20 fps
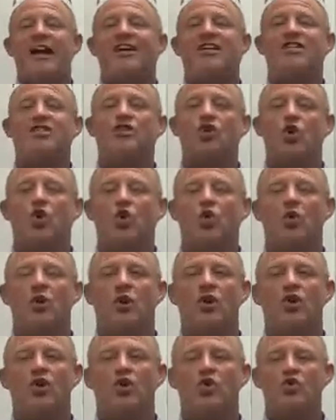So
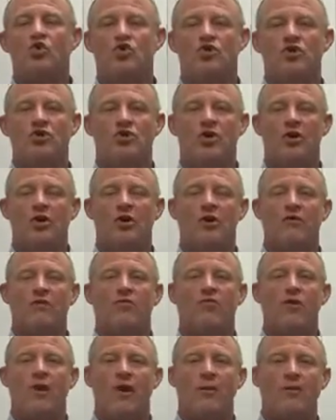you start
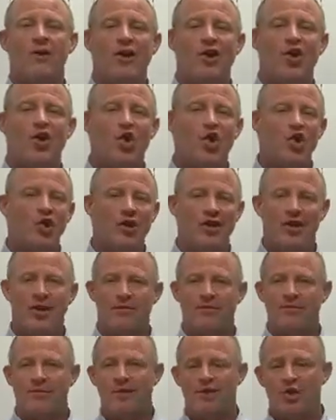framing your
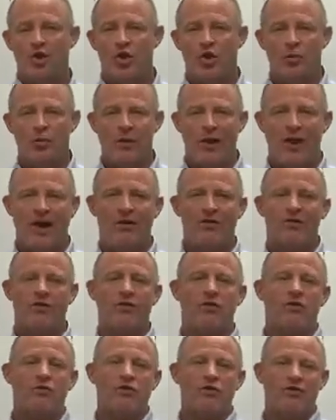lips and your mouth
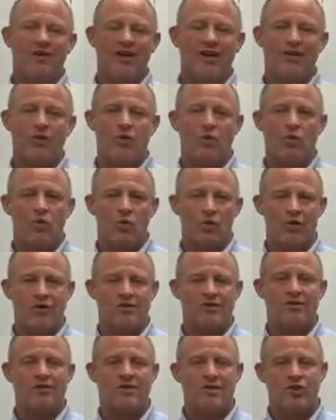to say the
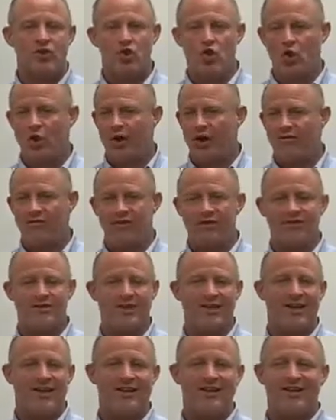words that you have to
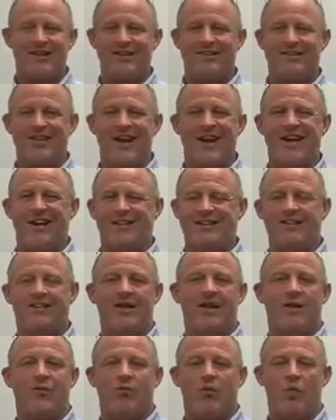say in the exact
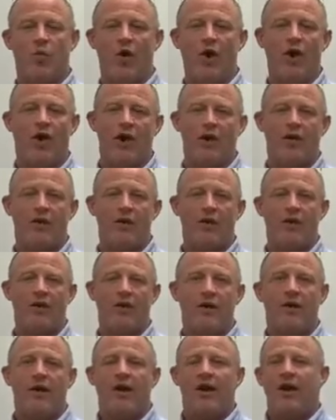same way,
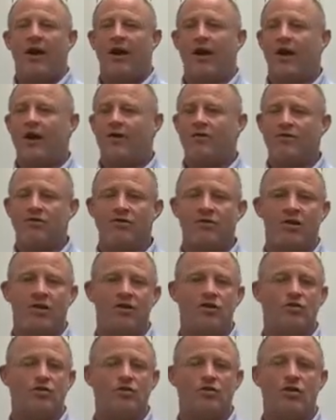and all of a
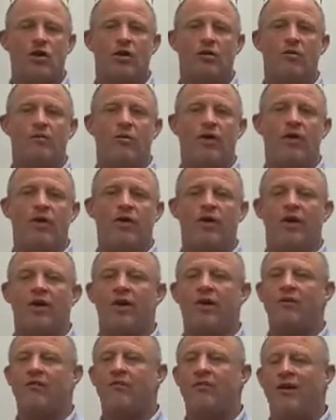sudden you start mirroring
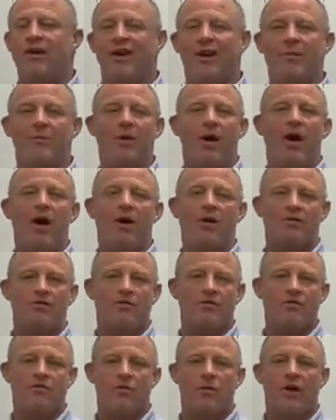in a very
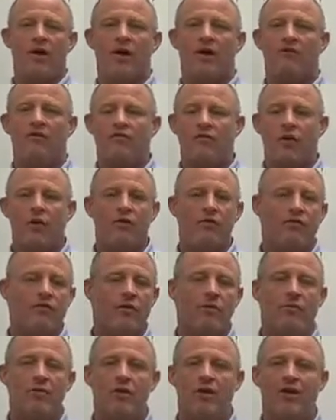positive way in a flow of
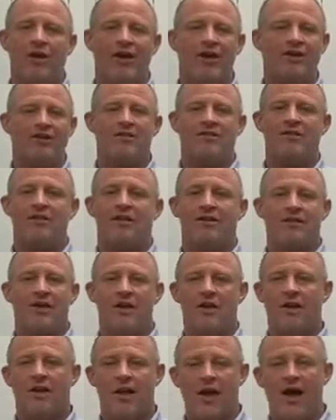communication that
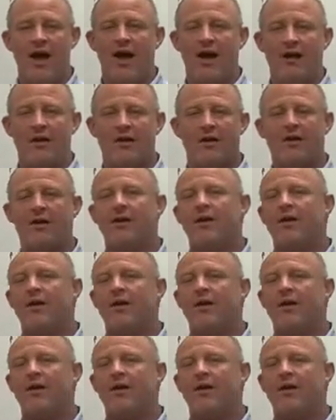they like.